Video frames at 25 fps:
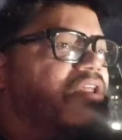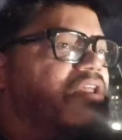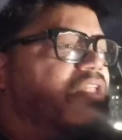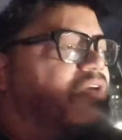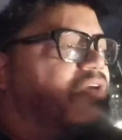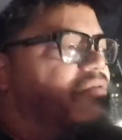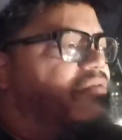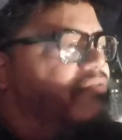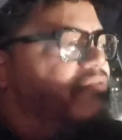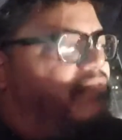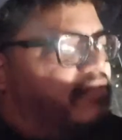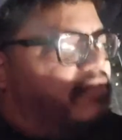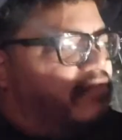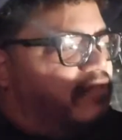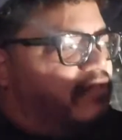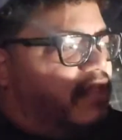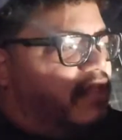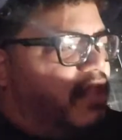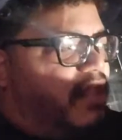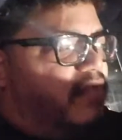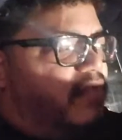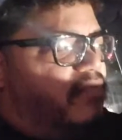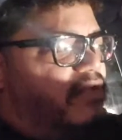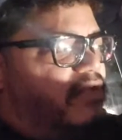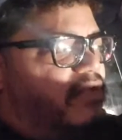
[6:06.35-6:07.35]
And I was
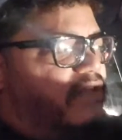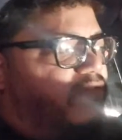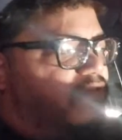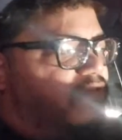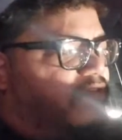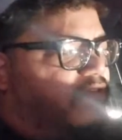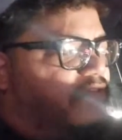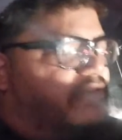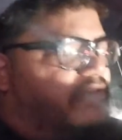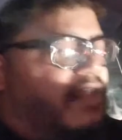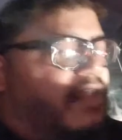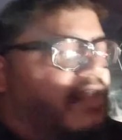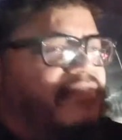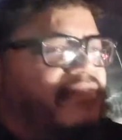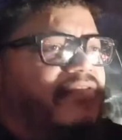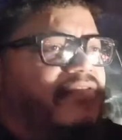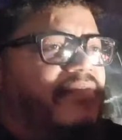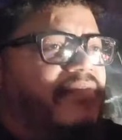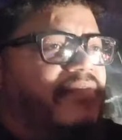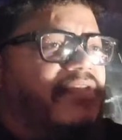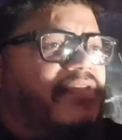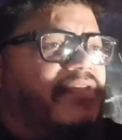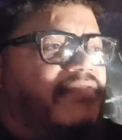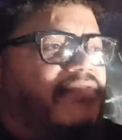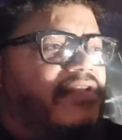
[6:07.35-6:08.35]
just like, "What is this, like
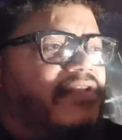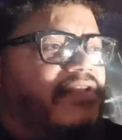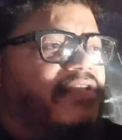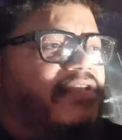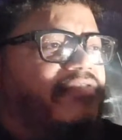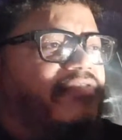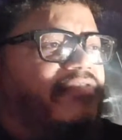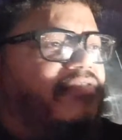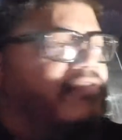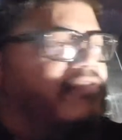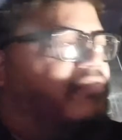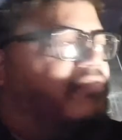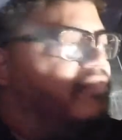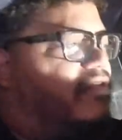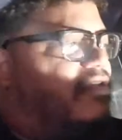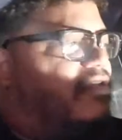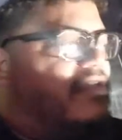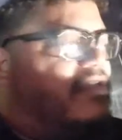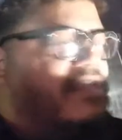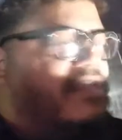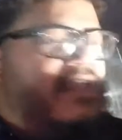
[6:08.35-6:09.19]
something religious?"